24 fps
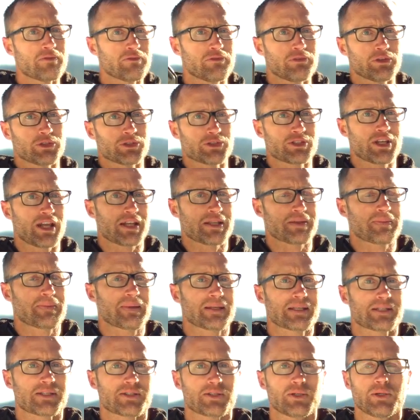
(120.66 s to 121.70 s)
full size
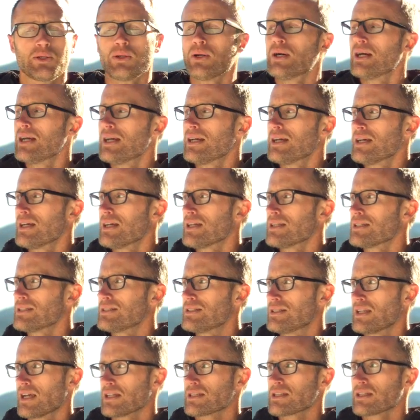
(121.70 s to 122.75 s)
pistol
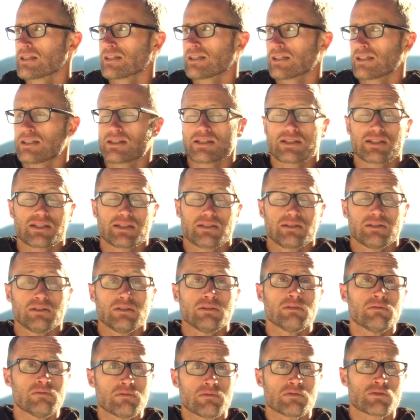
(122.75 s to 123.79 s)
doesn't
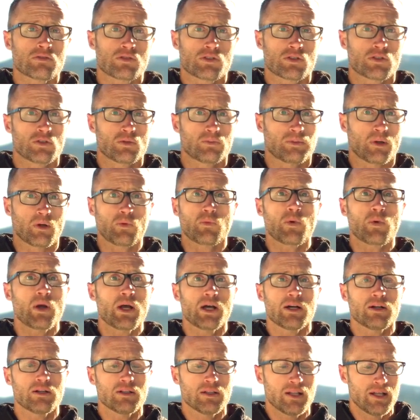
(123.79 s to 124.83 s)
conceal super
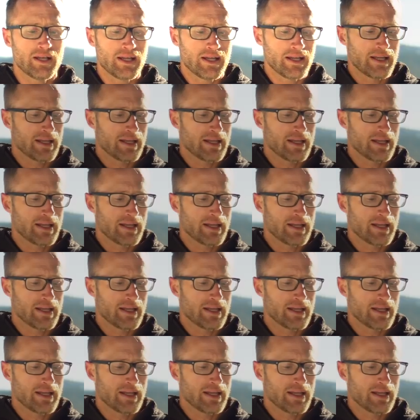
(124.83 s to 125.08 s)
well.